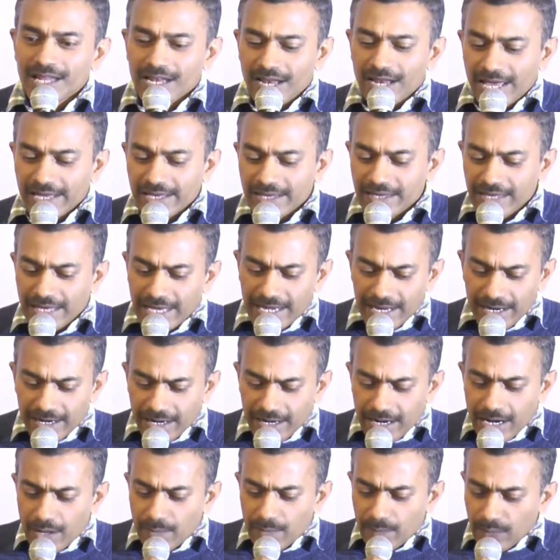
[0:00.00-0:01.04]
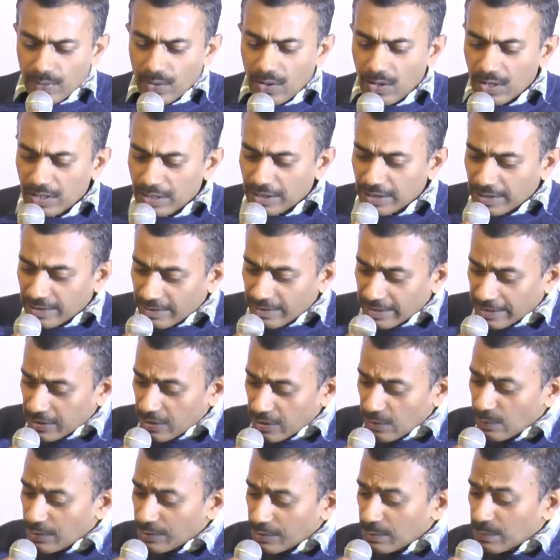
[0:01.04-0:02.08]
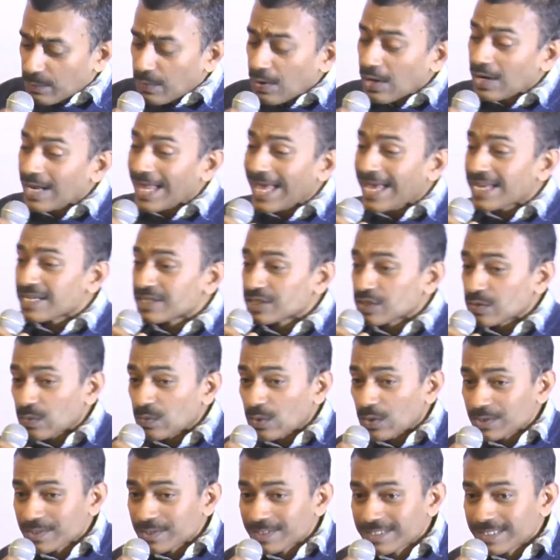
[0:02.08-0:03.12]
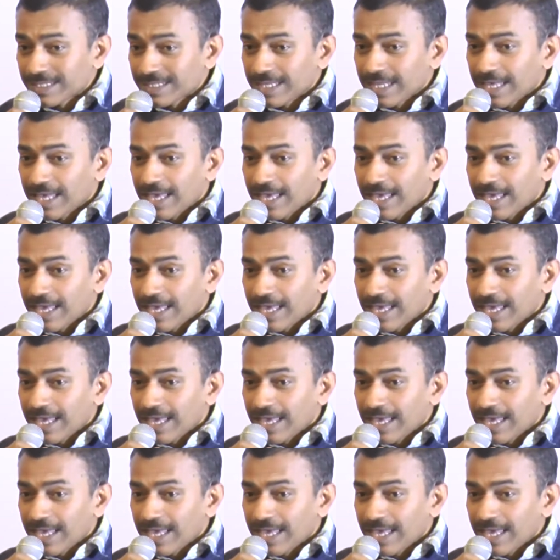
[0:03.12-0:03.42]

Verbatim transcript: Like here, Paul, what Paul's answer was,